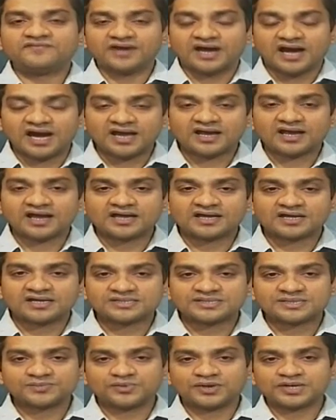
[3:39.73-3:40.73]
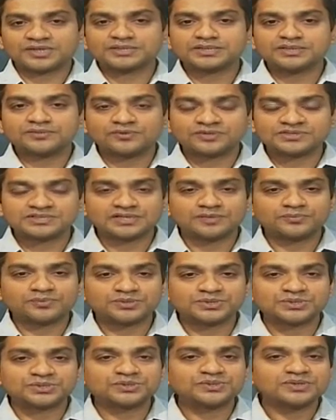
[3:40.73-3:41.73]
our agriculture production was in a
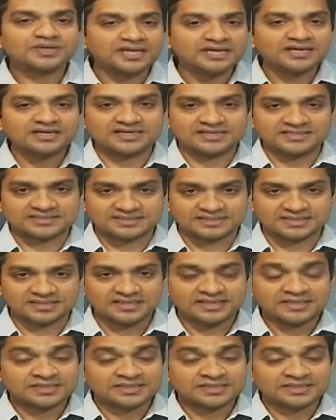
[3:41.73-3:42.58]
position to increase.